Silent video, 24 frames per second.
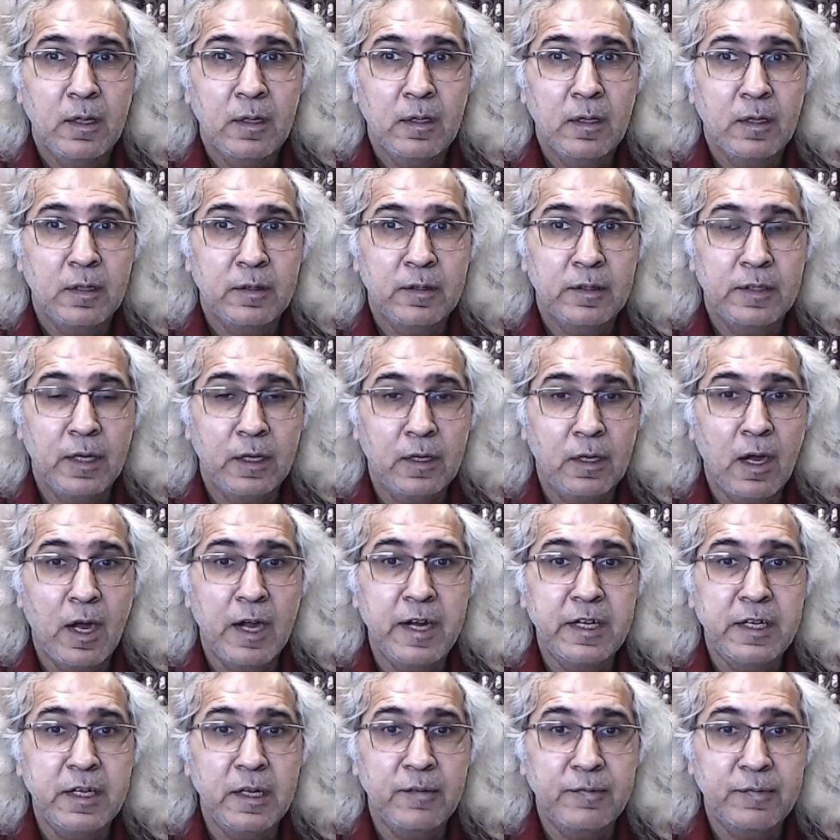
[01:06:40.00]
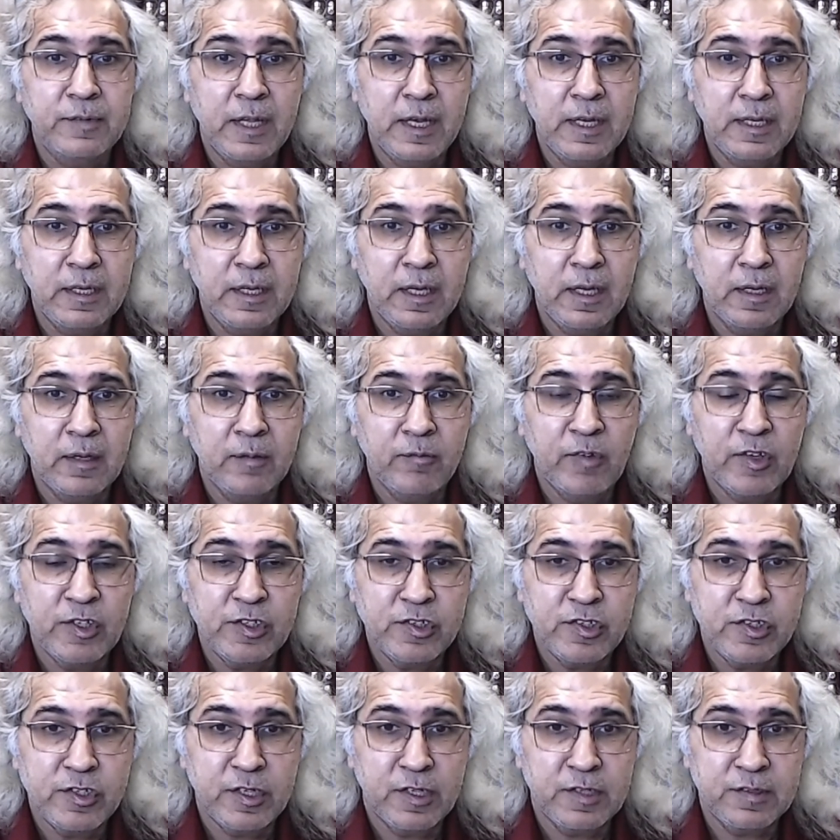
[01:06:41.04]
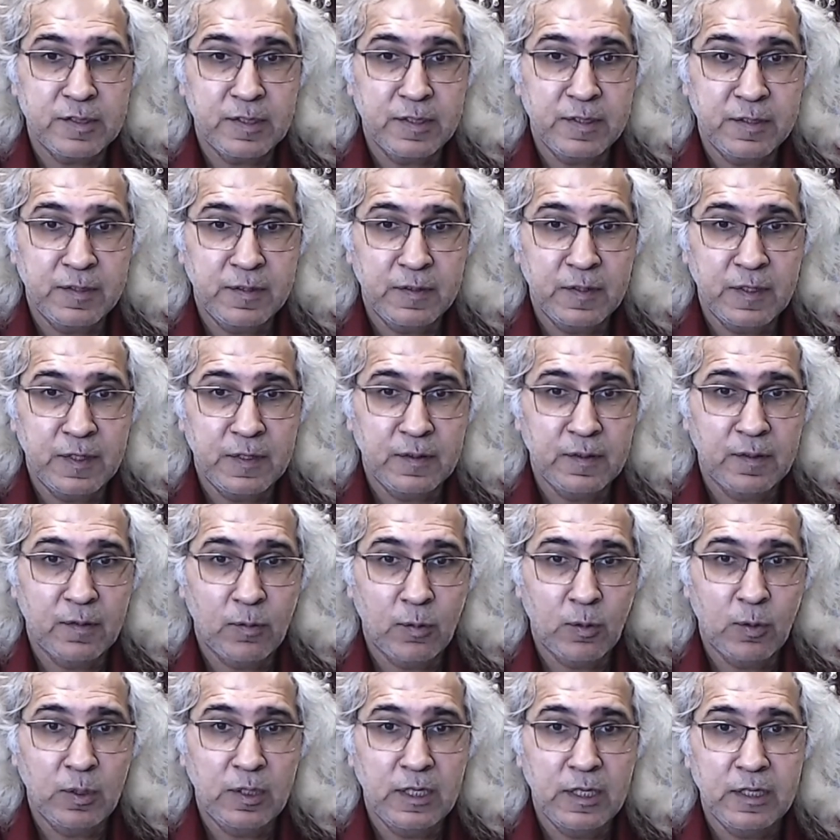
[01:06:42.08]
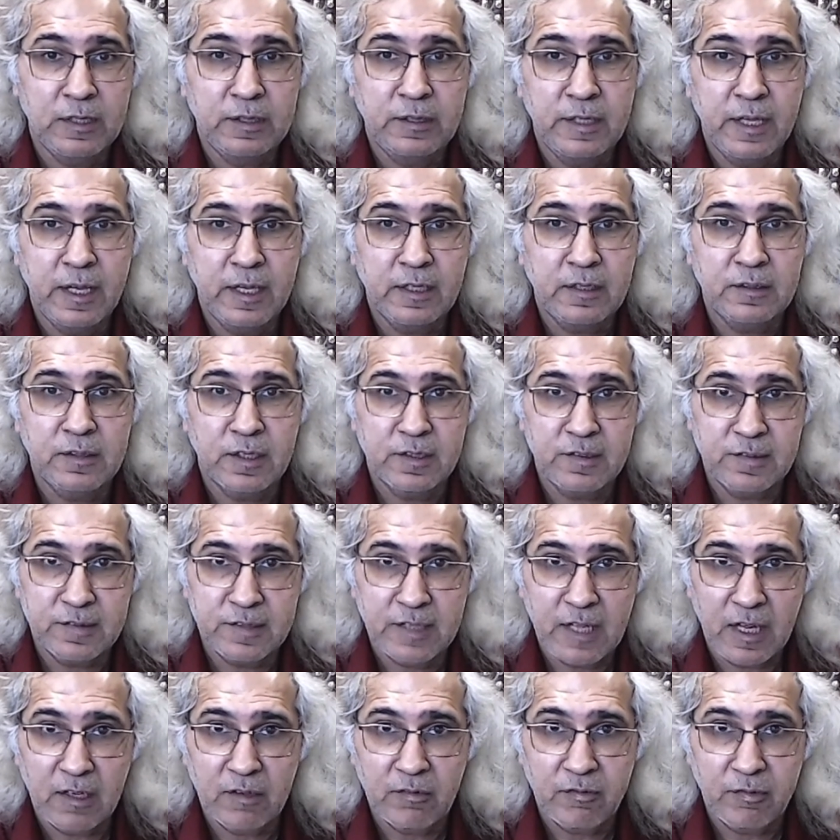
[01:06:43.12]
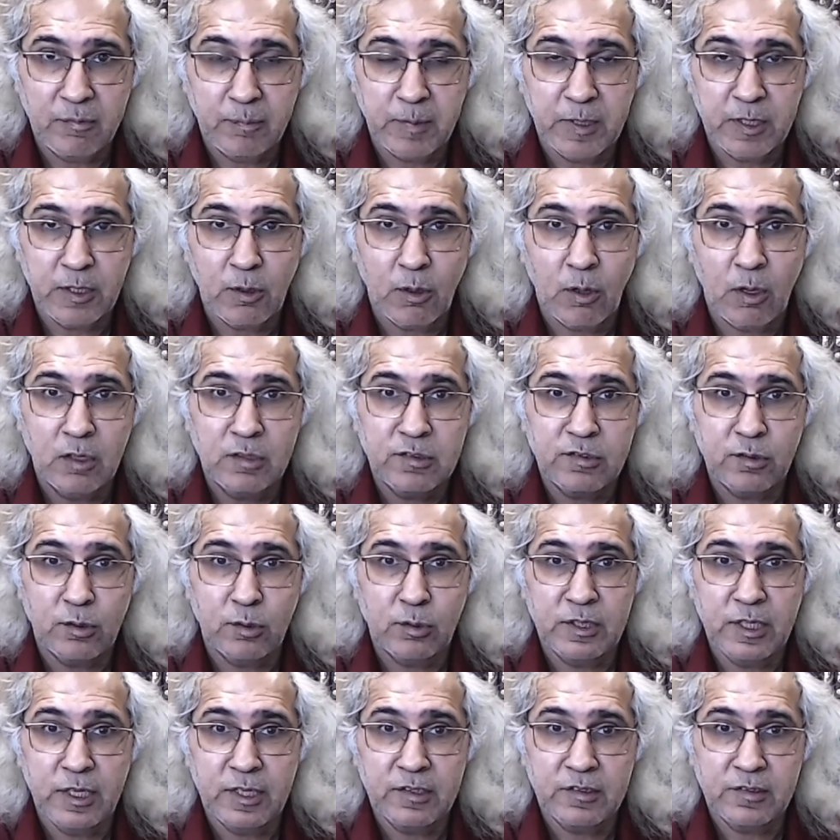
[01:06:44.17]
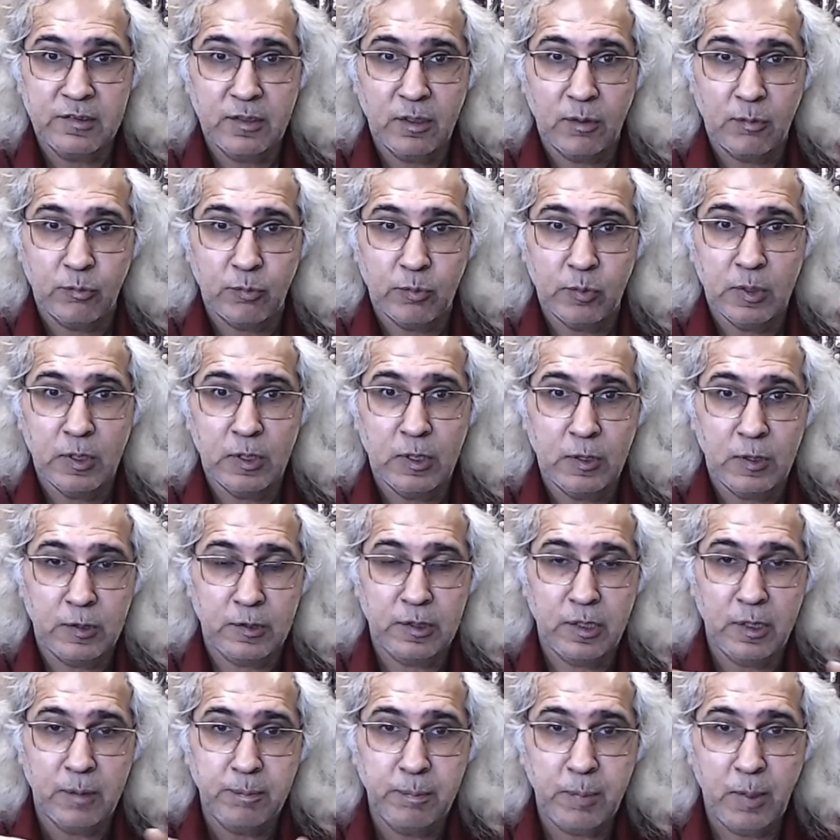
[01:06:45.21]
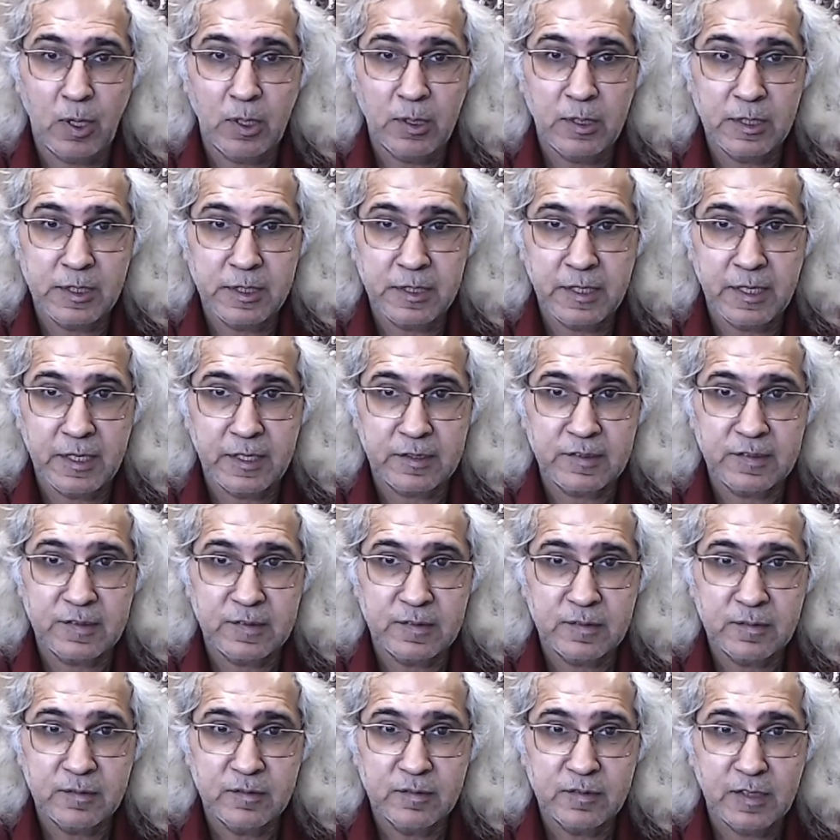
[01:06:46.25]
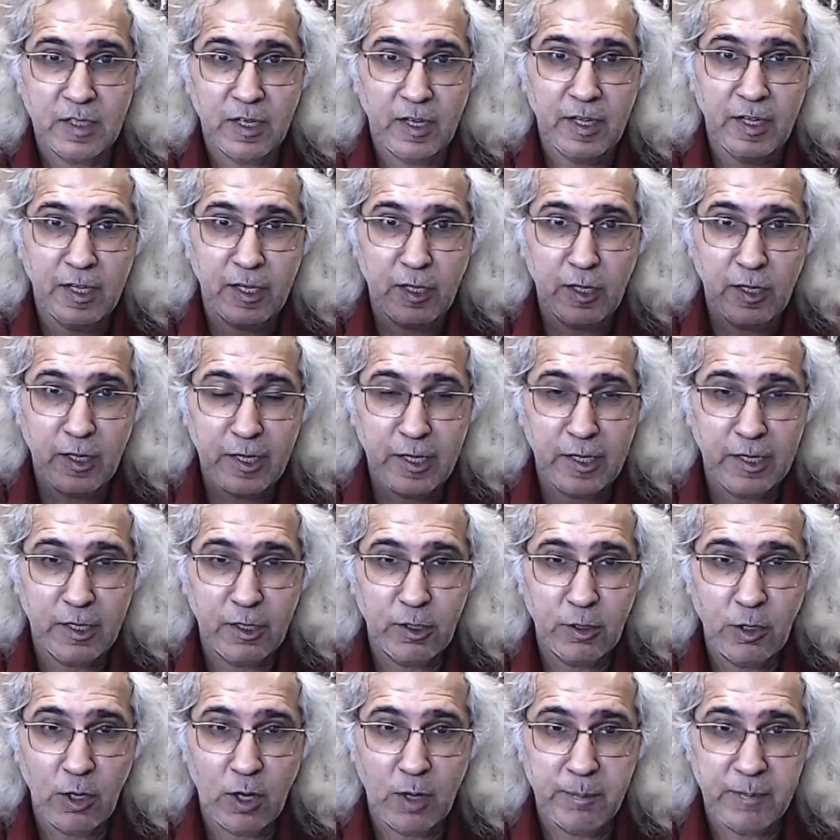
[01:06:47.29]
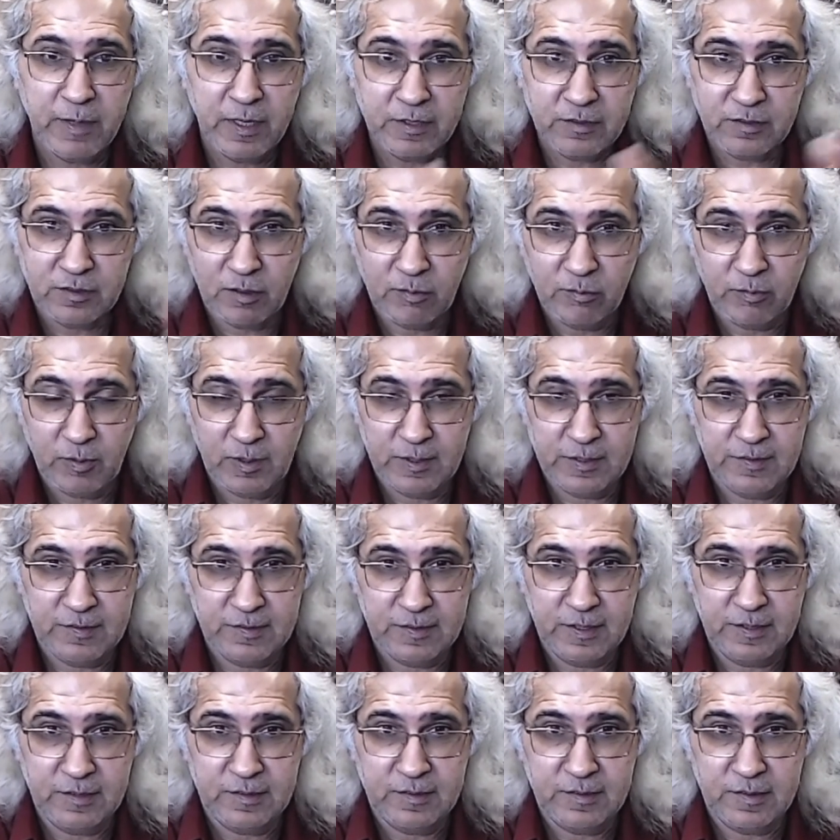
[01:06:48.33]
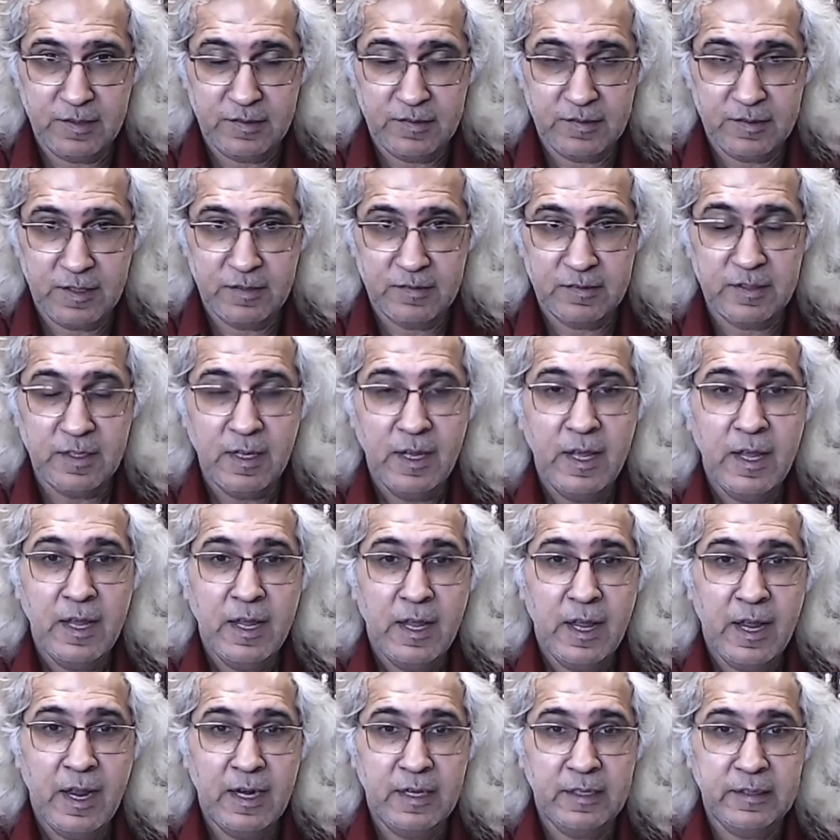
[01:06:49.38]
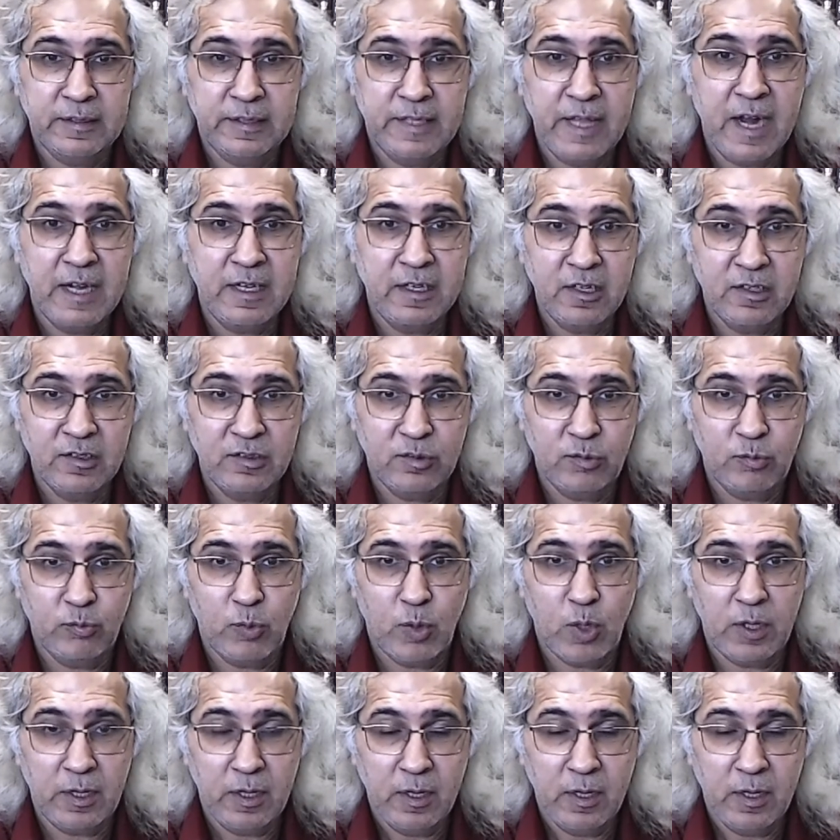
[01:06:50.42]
the kind of thinking which doesn't only think the self but also thinks the world, the politics, the e economics of one's existence. And that is what